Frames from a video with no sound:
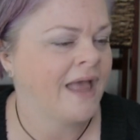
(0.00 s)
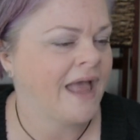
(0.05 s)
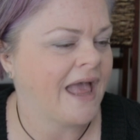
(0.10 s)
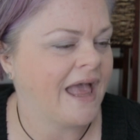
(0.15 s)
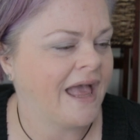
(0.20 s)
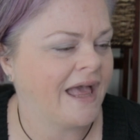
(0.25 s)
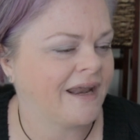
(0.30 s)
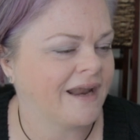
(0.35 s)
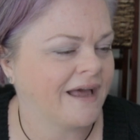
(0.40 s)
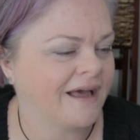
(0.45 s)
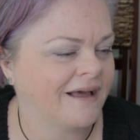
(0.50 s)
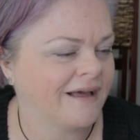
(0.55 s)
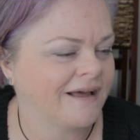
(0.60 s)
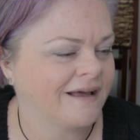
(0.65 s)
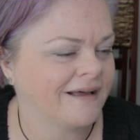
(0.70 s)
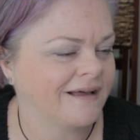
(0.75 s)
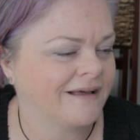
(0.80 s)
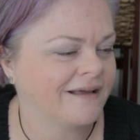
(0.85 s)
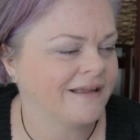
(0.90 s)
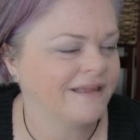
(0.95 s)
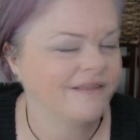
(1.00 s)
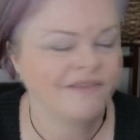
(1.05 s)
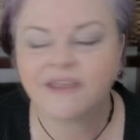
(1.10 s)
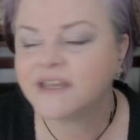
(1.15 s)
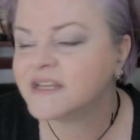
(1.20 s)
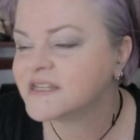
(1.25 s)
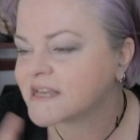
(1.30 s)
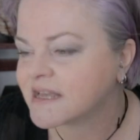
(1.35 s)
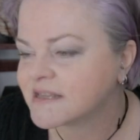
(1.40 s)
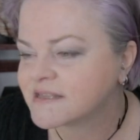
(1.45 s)
And then
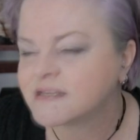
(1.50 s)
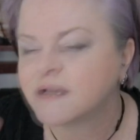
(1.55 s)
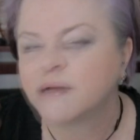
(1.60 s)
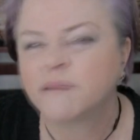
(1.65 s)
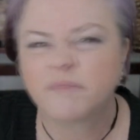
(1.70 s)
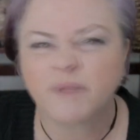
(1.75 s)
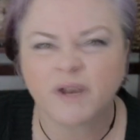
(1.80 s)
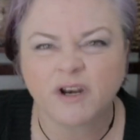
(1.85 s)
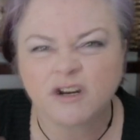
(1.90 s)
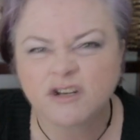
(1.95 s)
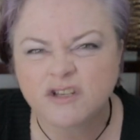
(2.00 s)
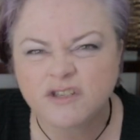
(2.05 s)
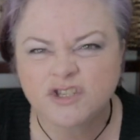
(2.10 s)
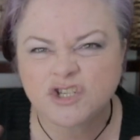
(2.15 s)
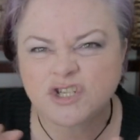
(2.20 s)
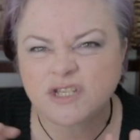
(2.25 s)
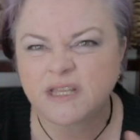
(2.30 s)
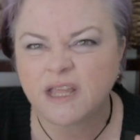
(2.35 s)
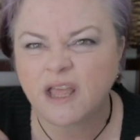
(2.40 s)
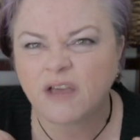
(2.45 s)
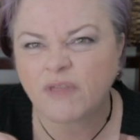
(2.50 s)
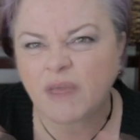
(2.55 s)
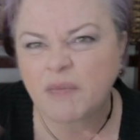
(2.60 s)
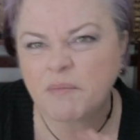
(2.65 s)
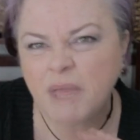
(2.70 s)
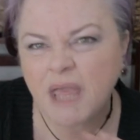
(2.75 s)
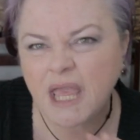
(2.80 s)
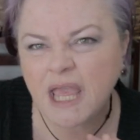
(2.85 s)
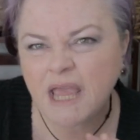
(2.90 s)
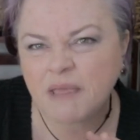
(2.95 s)
he's got some that are just, they
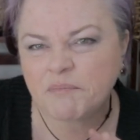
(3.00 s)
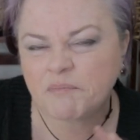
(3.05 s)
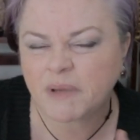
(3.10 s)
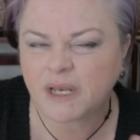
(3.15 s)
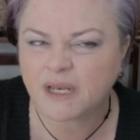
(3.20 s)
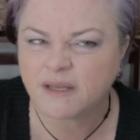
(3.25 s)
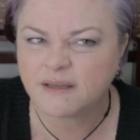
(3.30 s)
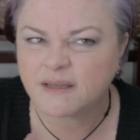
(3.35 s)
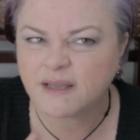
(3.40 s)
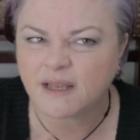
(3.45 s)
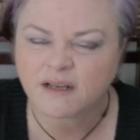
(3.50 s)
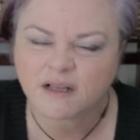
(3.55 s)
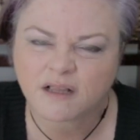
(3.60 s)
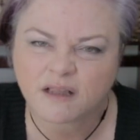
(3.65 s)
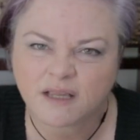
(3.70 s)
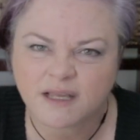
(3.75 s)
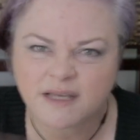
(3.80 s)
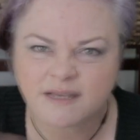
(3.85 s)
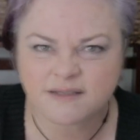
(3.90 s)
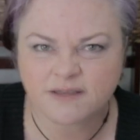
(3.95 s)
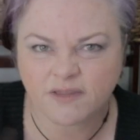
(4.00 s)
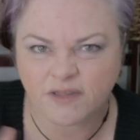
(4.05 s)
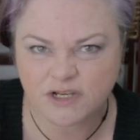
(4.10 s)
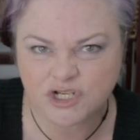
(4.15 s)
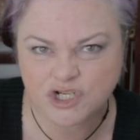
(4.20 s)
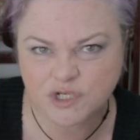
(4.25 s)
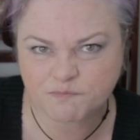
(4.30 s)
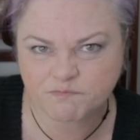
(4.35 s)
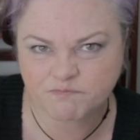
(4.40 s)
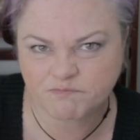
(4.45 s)
meet, but it doesn't click, so they
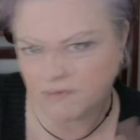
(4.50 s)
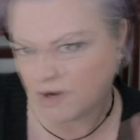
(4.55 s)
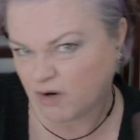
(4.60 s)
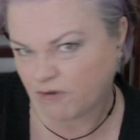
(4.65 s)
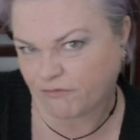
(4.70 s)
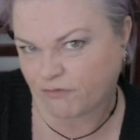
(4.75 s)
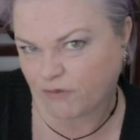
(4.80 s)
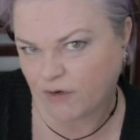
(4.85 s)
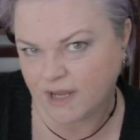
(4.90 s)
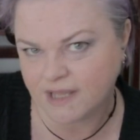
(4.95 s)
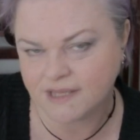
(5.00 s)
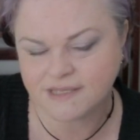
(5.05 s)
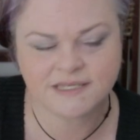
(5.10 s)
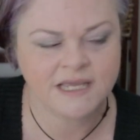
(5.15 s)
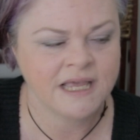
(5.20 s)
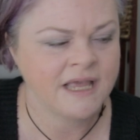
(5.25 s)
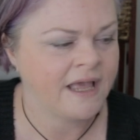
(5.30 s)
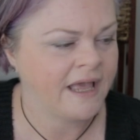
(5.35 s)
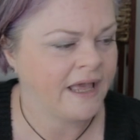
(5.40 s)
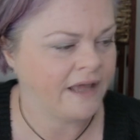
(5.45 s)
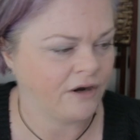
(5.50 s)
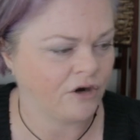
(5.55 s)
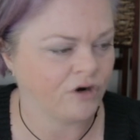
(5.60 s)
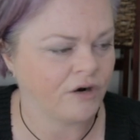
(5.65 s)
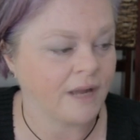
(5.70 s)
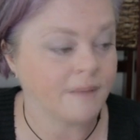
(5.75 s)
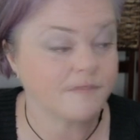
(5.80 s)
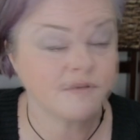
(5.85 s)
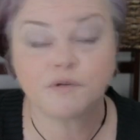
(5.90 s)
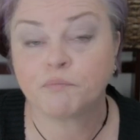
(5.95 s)
just are friends, and her
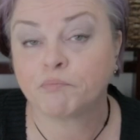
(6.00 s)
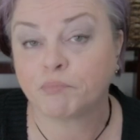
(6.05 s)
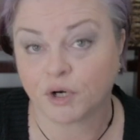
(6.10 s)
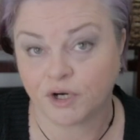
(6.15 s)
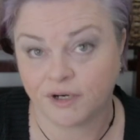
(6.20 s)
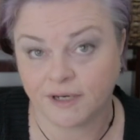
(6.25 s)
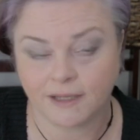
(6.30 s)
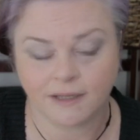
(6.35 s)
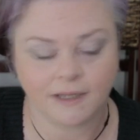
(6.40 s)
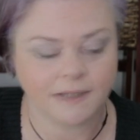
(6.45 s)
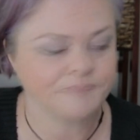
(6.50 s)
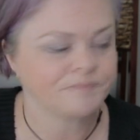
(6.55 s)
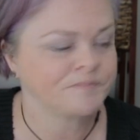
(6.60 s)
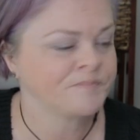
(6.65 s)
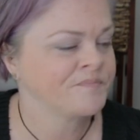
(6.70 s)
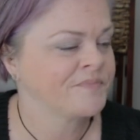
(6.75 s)
name's Pernilla.